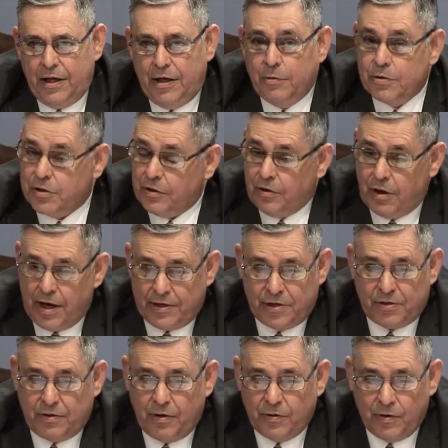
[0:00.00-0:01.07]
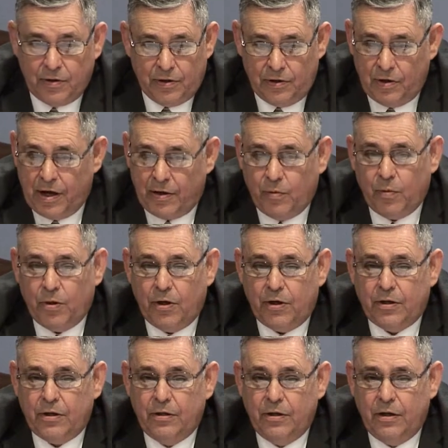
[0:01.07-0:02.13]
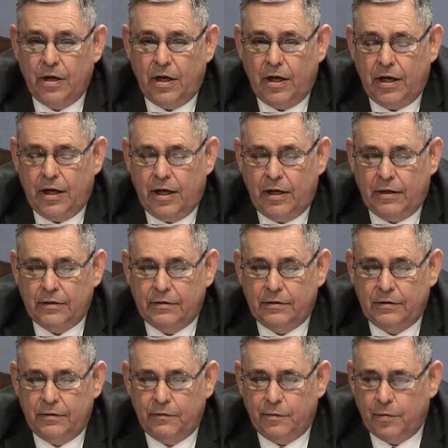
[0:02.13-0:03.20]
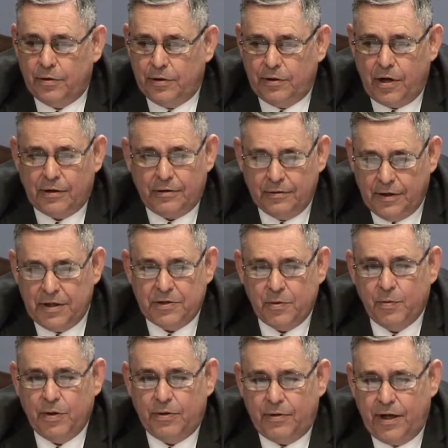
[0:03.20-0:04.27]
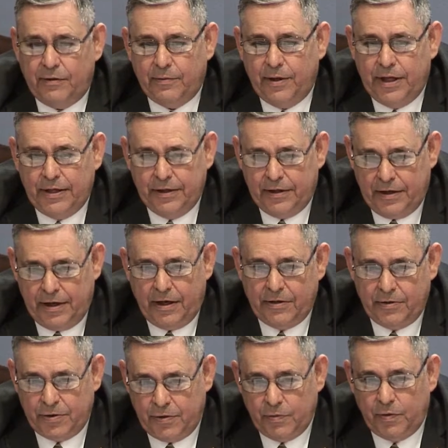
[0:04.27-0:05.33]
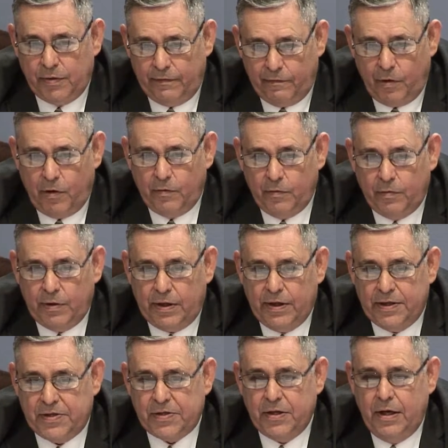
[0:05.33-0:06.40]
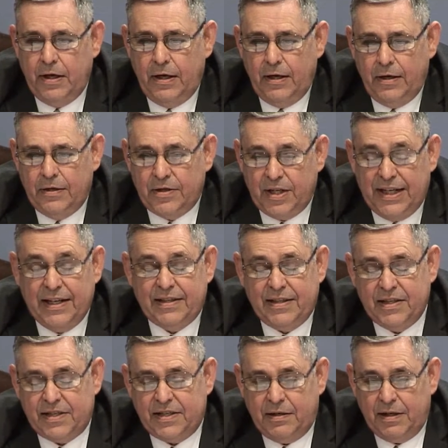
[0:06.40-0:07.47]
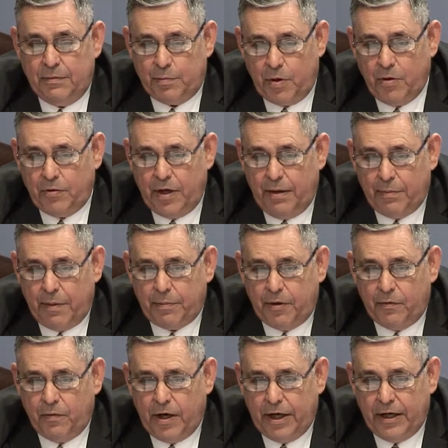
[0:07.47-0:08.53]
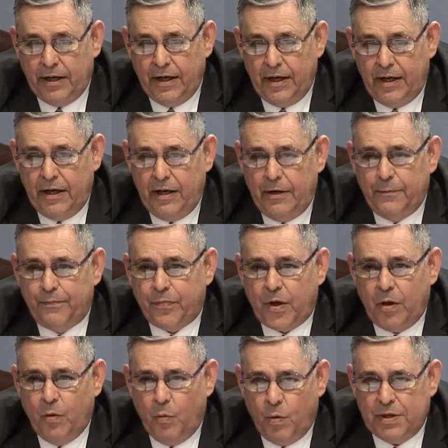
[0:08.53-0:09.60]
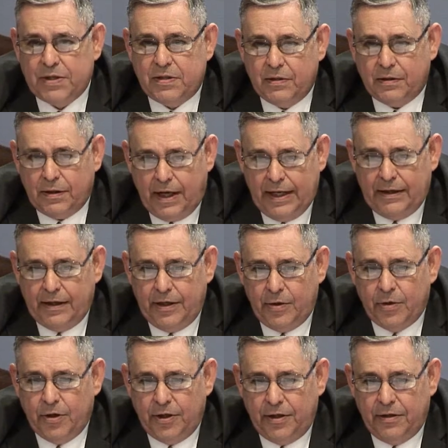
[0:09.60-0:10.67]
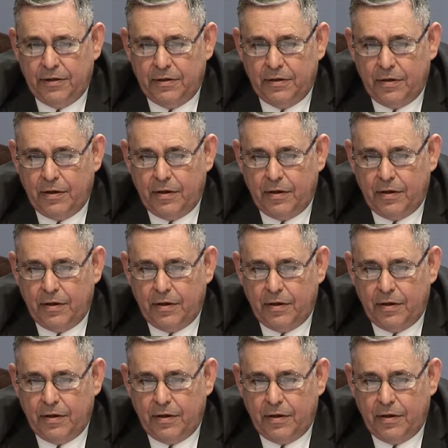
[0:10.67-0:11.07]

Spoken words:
it was a lot of struggle and a lot of work for Dr. Lisa Witherite-Rigg and the others that were involved with this to get this program up and running. What's the likelihood,